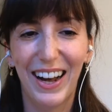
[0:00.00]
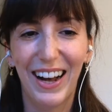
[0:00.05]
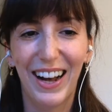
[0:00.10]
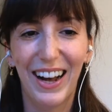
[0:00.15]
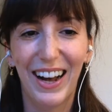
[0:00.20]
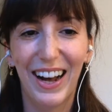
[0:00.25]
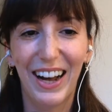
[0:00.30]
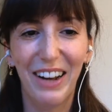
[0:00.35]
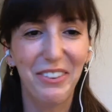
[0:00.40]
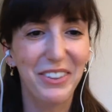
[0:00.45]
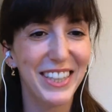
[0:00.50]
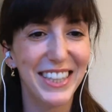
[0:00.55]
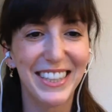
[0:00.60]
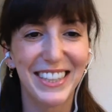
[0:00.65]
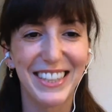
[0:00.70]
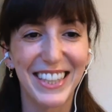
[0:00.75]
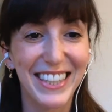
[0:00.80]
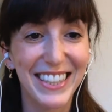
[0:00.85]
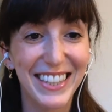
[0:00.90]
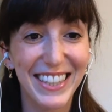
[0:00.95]
I really
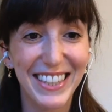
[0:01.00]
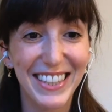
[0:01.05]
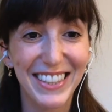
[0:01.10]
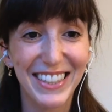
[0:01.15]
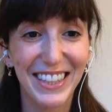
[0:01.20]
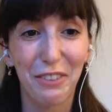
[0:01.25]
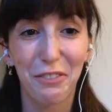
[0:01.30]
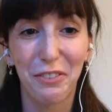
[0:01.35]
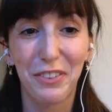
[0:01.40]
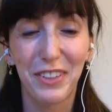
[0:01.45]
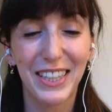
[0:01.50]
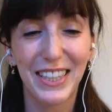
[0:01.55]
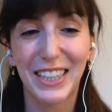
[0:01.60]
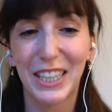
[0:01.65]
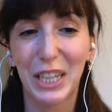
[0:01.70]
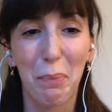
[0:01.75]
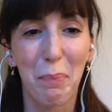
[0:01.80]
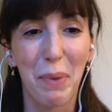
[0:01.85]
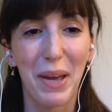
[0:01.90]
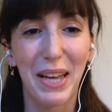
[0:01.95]
dig this. I feel like it's
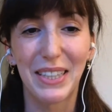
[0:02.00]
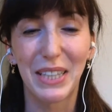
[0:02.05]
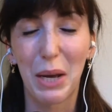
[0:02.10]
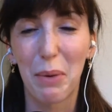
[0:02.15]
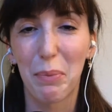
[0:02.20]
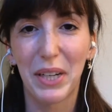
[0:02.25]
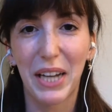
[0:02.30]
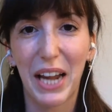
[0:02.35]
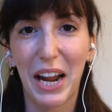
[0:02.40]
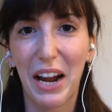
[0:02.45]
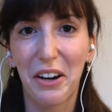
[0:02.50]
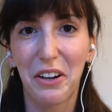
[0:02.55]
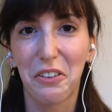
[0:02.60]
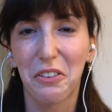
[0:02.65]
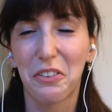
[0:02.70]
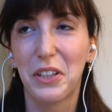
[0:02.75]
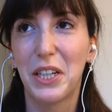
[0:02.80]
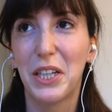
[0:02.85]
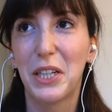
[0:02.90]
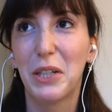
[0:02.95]
like a pandemic era
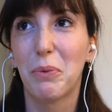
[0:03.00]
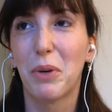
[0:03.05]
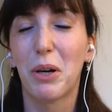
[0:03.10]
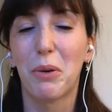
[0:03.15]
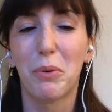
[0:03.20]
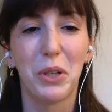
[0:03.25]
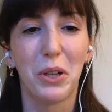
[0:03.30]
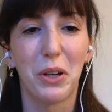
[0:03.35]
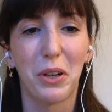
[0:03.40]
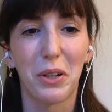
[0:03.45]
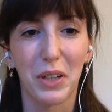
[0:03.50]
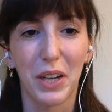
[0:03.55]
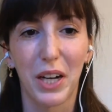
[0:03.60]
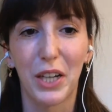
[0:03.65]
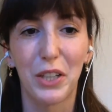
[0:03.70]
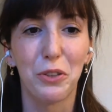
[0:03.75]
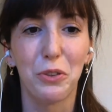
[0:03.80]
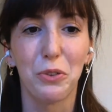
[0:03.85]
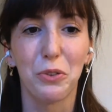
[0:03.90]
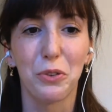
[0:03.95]
thing where we all got
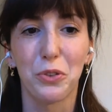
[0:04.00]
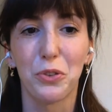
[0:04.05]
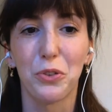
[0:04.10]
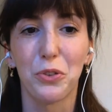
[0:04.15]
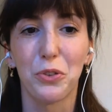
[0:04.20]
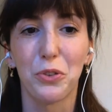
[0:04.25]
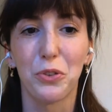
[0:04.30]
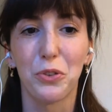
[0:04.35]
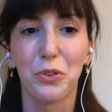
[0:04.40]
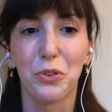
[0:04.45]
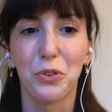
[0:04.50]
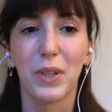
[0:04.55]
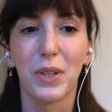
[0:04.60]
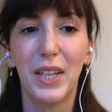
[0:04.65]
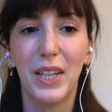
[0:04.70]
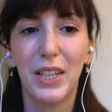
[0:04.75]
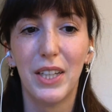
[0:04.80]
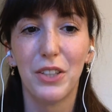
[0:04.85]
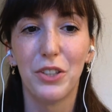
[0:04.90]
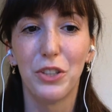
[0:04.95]
used to
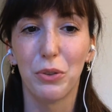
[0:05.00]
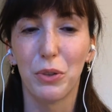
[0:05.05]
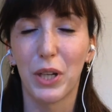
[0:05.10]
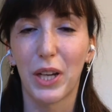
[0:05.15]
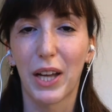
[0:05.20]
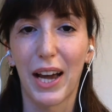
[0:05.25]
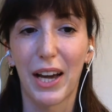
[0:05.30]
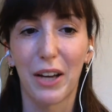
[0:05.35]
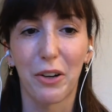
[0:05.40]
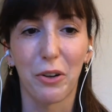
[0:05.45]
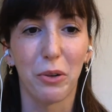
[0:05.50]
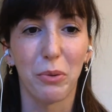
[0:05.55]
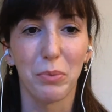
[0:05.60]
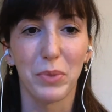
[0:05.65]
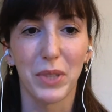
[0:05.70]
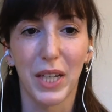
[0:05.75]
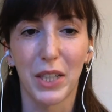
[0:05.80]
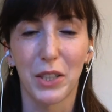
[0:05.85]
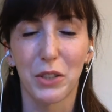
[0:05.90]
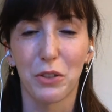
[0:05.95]
doing at home
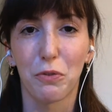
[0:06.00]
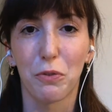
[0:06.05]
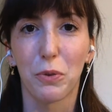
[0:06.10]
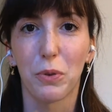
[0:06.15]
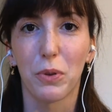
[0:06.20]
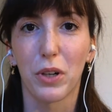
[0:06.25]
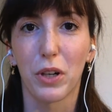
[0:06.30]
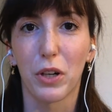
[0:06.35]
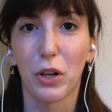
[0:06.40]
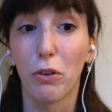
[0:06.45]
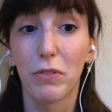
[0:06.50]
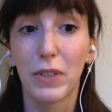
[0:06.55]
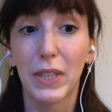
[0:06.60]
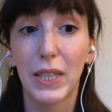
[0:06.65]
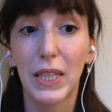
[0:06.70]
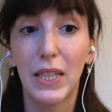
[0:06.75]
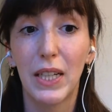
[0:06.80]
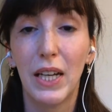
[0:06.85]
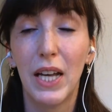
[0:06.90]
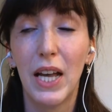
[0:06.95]
tests for
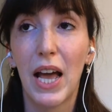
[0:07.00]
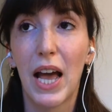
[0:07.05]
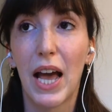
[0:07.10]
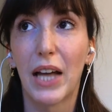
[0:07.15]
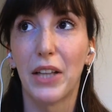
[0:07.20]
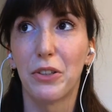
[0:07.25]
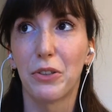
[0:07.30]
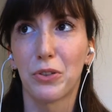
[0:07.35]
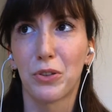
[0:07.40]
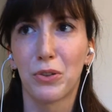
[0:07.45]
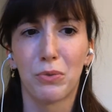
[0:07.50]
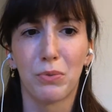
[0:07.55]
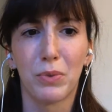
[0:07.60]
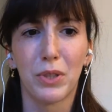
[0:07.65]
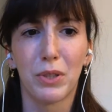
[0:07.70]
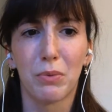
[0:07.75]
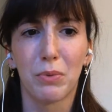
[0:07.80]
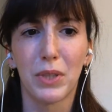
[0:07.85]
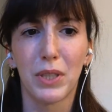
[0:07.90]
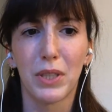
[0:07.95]
COVID, and there's no
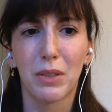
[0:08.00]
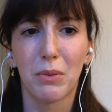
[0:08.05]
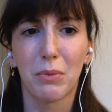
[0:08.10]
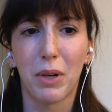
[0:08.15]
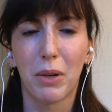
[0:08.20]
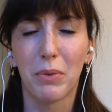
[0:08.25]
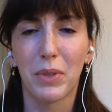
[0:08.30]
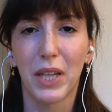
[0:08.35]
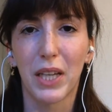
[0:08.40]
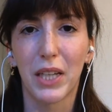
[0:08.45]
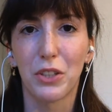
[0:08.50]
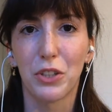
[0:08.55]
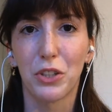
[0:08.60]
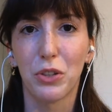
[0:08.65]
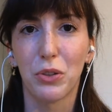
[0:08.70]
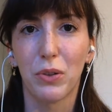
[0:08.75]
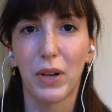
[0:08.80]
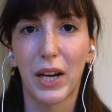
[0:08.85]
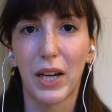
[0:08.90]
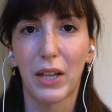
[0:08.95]
real reason why we can't
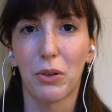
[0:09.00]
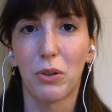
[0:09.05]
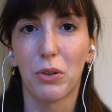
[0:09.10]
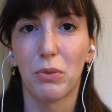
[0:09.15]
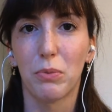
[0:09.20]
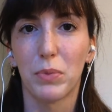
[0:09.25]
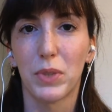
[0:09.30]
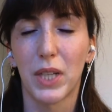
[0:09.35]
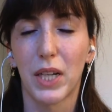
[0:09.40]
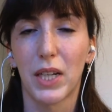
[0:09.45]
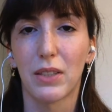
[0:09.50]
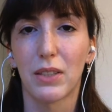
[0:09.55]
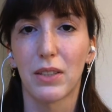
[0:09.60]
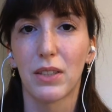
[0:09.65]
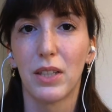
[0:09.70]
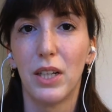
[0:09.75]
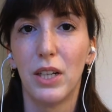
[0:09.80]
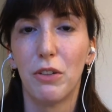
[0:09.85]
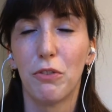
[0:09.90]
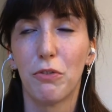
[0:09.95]
do at home tests
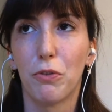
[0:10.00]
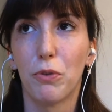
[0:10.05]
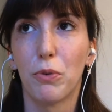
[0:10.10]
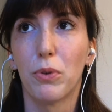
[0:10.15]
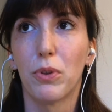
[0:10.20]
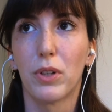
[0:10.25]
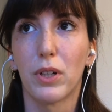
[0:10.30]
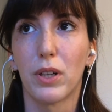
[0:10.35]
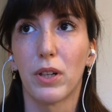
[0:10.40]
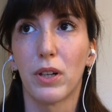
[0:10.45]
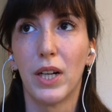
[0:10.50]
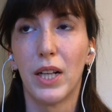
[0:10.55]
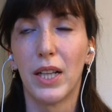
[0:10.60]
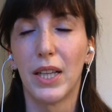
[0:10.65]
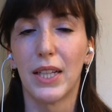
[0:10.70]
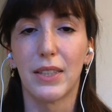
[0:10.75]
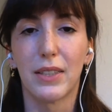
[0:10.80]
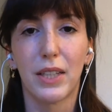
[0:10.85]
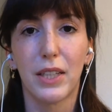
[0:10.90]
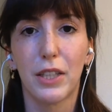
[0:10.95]
for,
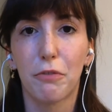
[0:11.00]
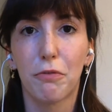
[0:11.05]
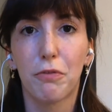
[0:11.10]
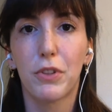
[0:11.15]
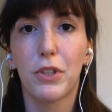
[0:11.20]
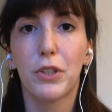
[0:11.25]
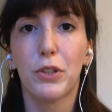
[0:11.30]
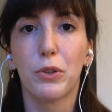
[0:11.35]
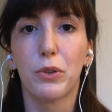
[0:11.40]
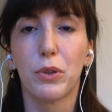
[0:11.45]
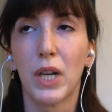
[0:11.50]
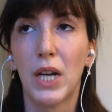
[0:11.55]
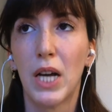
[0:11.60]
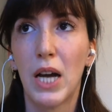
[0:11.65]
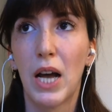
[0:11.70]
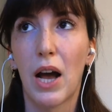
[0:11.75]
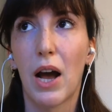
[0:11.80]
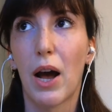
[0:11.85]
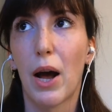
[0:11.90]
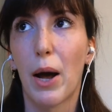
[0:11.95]
let's say, the flu.
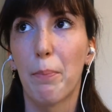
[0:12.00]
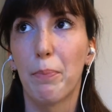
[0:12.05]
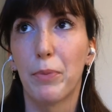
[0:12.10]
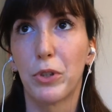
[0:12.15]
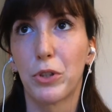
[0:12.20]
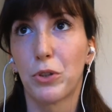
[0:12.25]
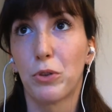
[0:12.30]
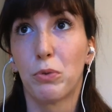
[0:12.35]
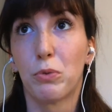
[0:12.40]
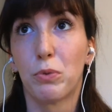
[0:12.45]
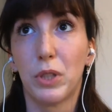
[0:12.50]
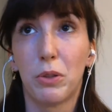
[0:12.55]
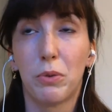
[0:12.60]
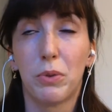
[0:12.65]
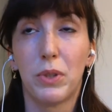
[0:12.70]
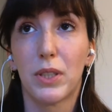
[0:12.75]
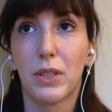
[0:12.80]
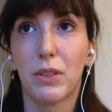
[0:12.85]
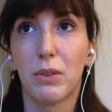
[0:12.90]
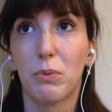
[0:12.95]
Um, there's no real
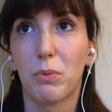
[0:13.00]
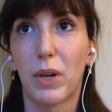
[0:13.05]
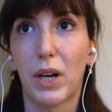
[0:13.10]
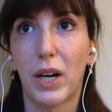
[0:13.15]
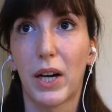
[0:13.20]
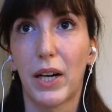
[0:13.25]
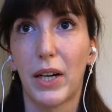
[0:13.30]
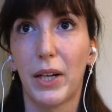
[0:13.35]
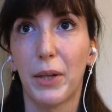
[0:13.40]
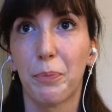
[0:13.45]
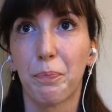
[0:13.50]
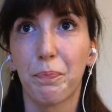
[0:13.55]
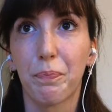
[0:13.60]
reason why